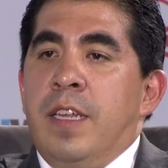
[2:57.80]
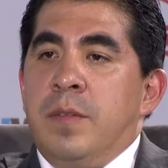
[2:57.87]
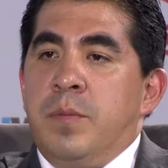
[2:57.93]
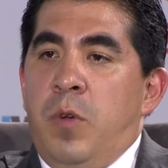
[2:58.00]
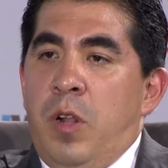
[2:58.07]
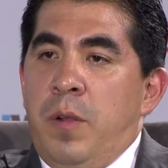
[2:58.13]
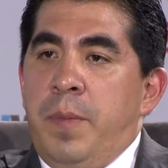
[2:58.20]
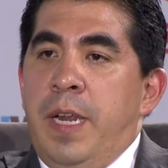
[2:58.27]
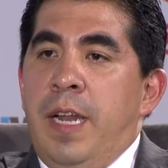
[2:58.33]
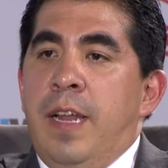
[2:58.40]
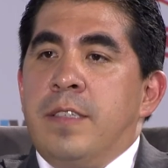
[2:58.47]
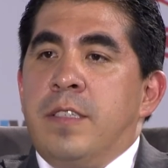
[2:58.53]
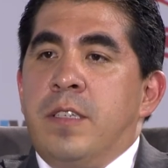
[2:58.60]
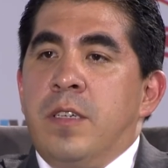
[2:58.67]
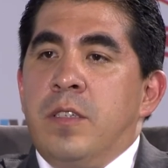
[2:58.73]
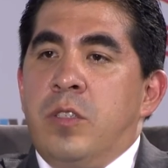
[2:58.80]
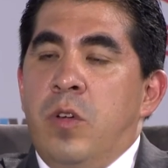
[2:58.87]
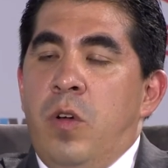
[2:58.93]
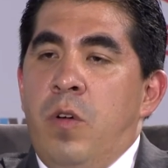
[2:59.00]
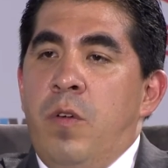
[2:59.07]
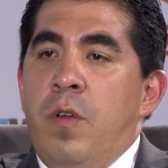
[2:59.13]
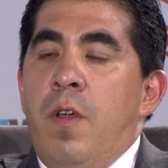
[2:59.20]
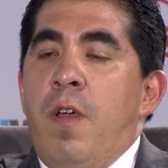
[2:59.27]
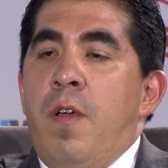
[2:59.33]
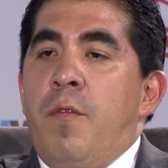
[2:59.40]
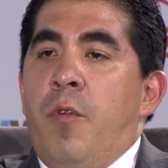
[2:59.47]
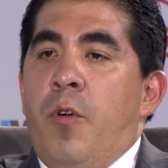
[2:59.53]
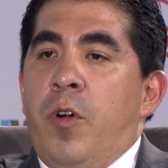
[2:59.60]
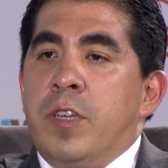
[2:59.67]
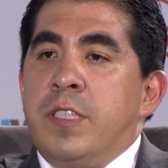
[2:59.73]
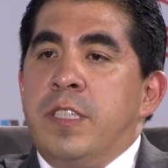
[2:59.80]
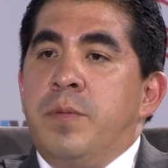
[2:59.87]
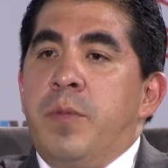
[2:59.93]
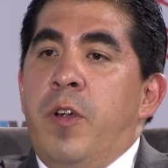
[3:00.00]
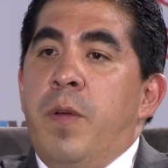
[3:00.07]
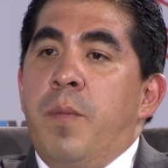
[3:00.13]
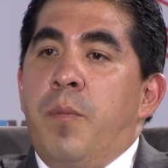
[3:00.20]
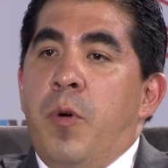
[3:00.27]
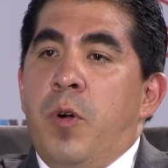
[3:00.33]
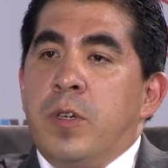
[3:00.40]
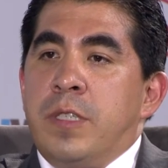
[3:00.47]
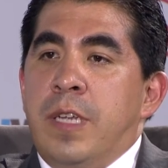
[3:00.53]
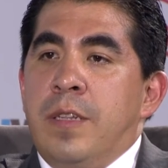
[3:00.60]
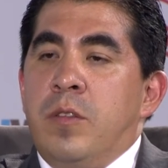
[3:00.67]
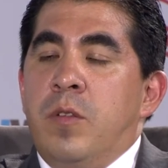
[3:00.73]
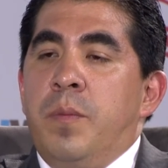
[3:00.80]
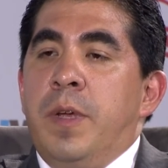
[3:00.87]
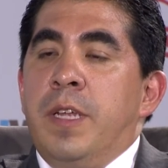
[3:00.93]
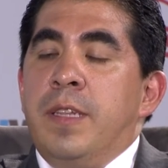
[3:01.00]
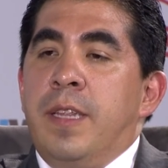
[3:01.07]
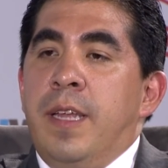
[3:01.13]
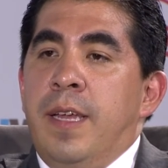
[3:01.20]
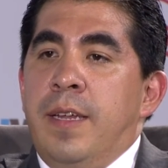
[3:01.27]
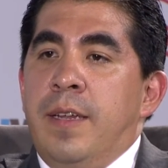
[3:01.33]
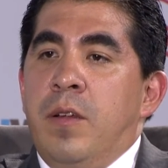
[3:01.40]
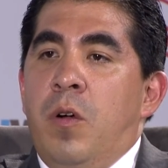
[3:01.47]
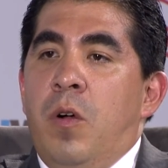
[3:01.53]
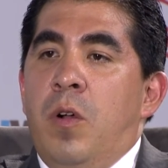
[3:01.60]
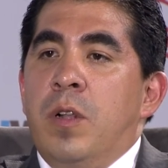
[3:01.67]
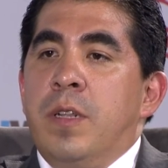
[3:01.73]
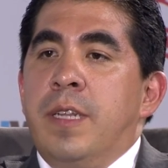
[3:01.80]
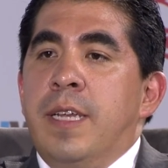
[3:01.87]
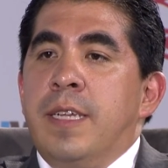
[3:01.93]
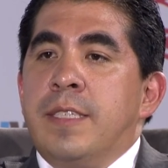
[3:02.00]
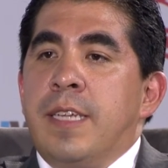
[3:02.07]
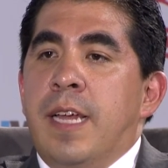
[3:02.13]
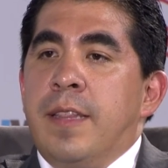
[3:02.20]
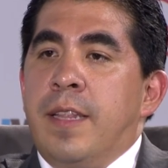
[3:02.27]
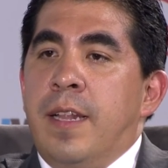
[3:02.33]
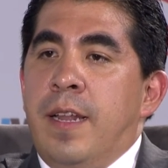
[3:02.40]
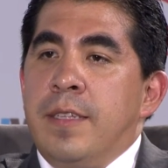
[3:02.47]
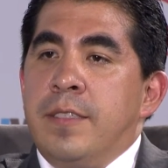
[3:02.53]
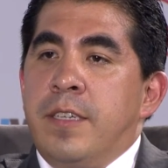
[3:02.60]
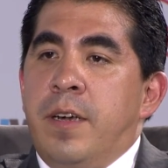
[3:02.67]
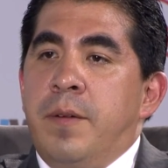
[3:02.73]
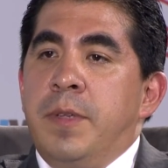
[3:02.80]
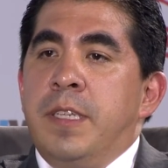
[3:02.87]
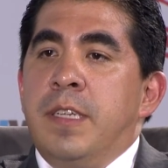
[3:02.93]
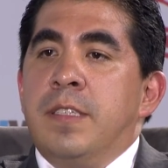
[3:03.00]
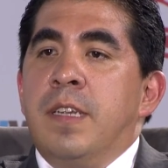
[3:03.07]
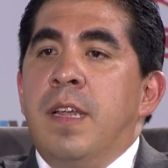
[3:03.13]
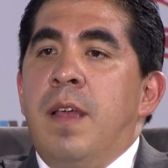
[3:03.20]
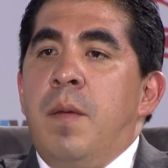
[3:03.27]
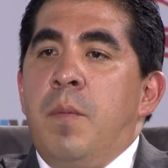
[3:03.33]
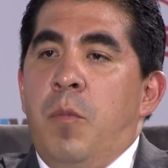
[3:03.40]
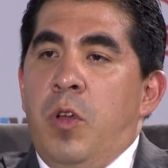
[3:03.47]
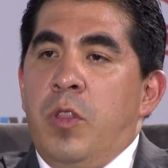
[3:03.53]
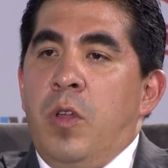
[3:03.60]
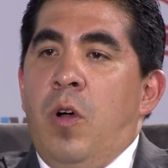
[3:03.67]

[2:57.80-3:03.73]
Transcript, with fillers: a small village. So for us it's very important to maintain all the satellite services, but